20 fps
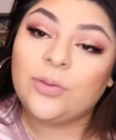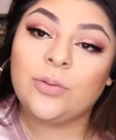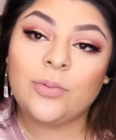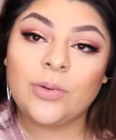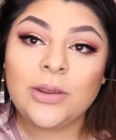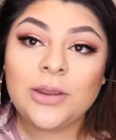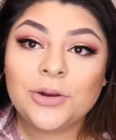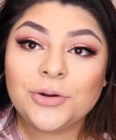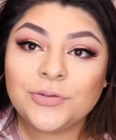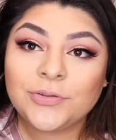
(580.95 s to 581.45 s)

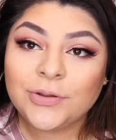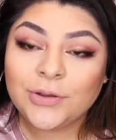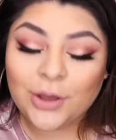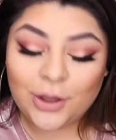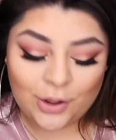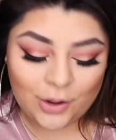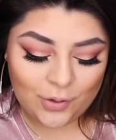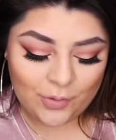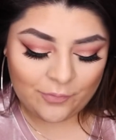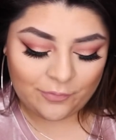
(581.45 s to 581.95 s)
3 years
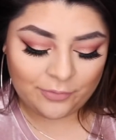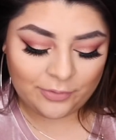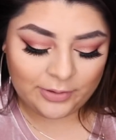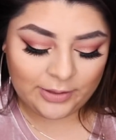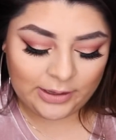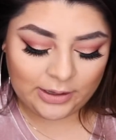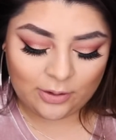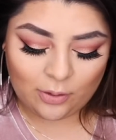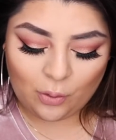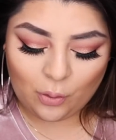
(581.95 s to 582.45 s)
ago for
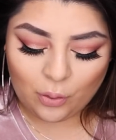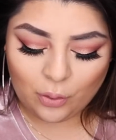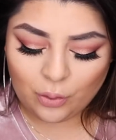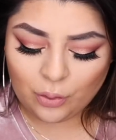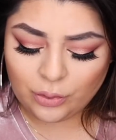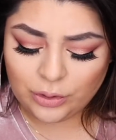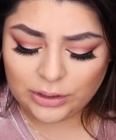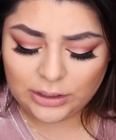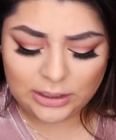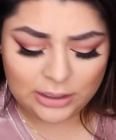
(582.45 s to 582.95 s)
like a
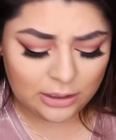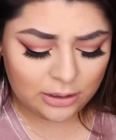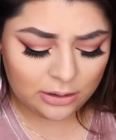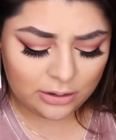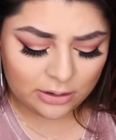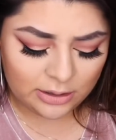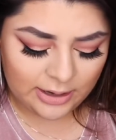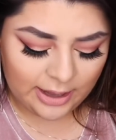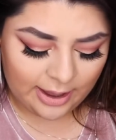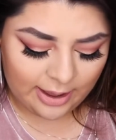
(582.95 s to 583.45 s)
whole
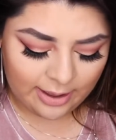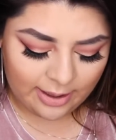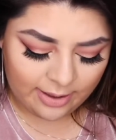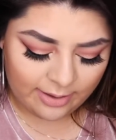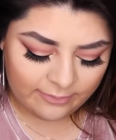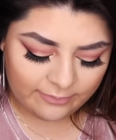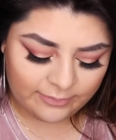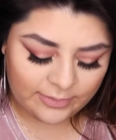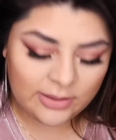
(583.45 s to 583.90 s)
year and a half,